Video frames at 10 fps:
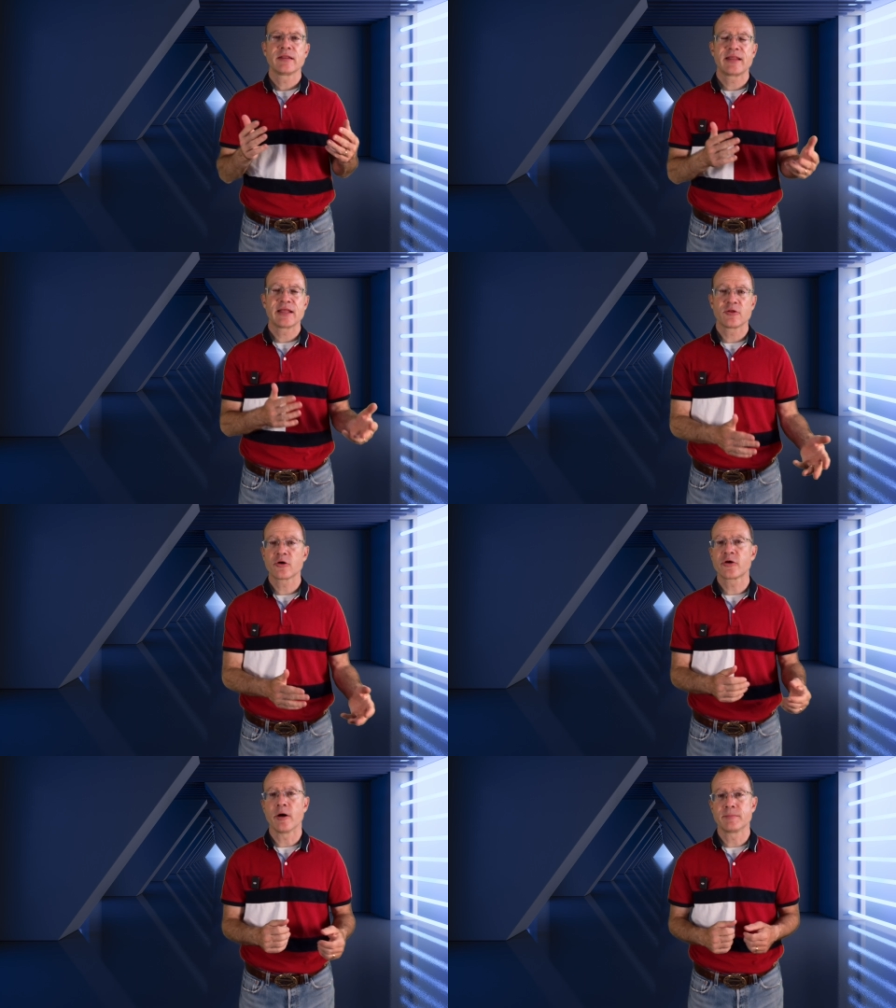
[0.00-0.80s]
did
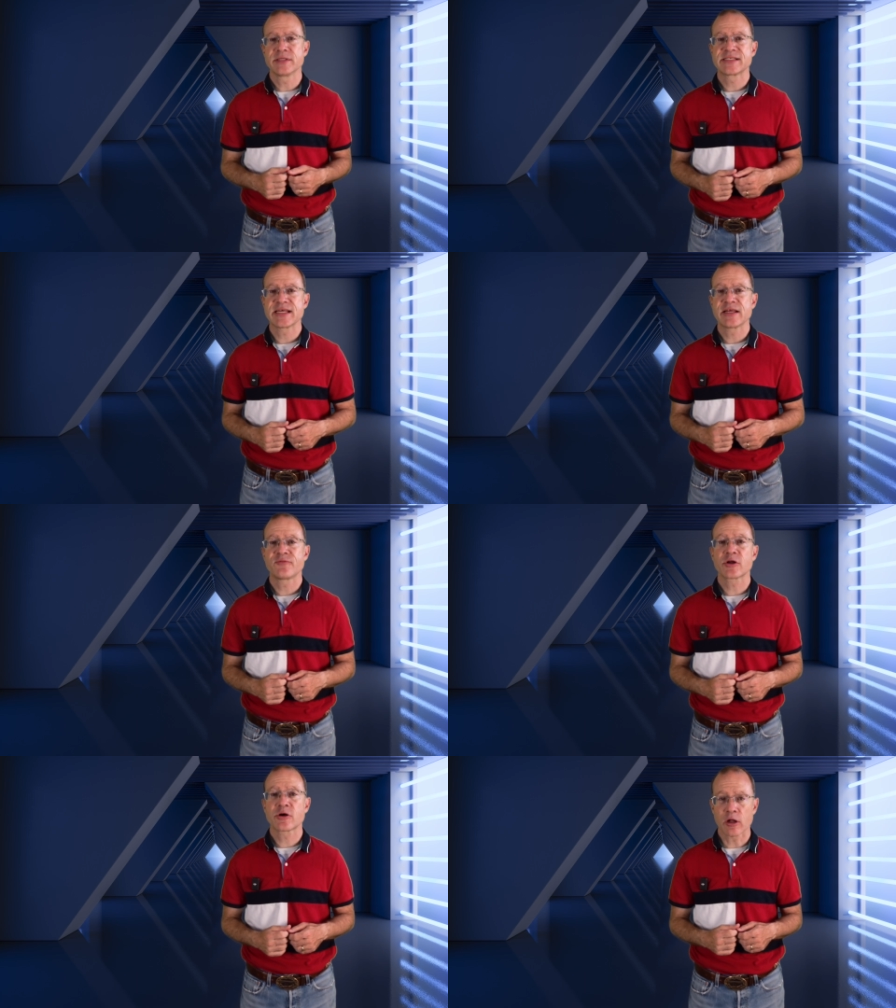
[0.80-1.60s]
not compensate
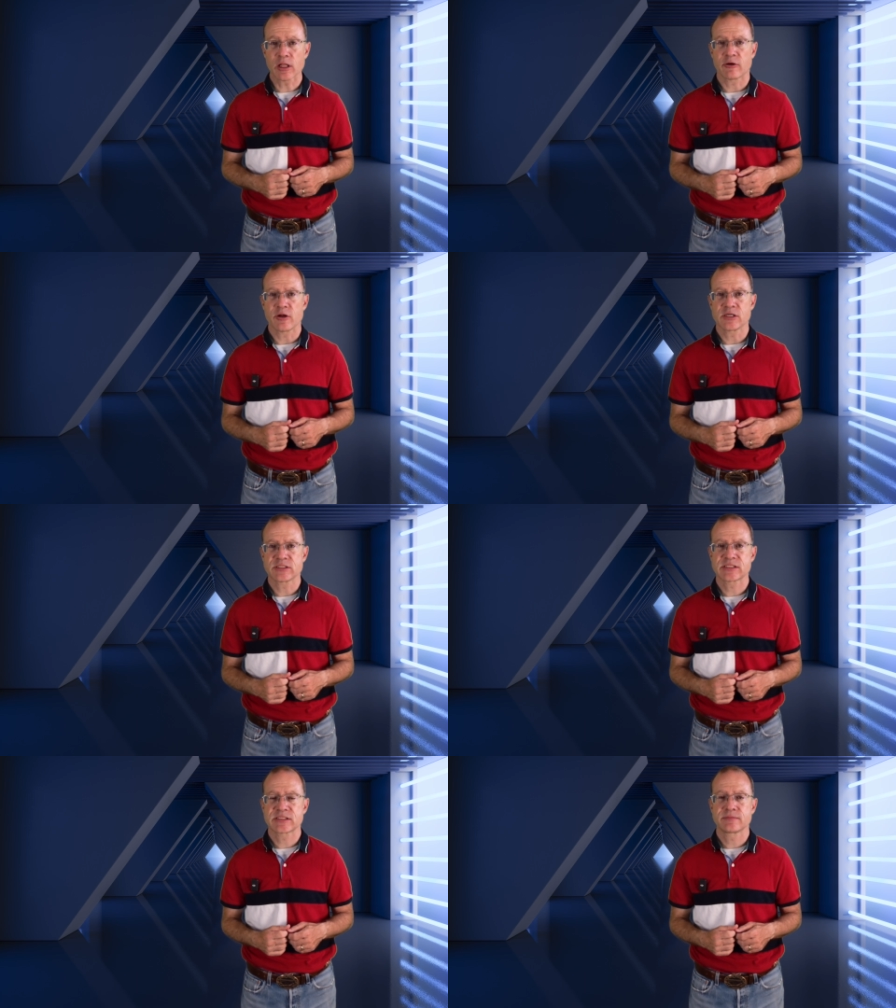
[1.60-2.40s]
for the color
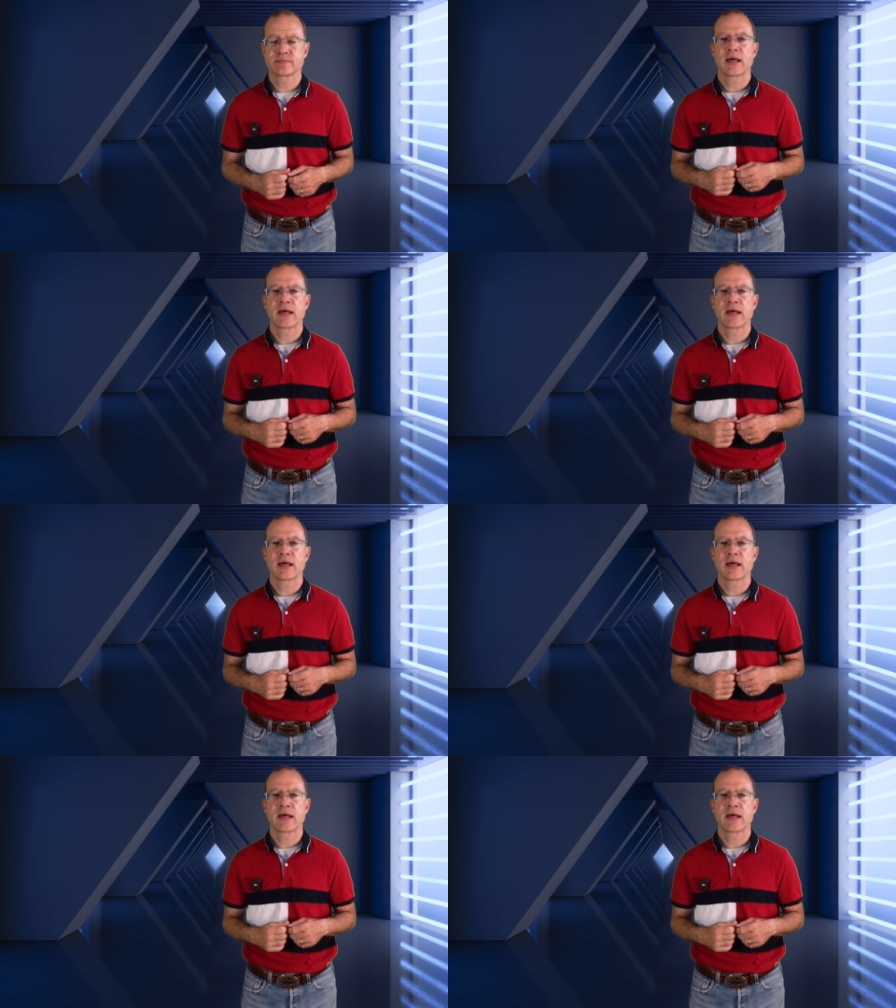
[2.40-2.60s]
loss.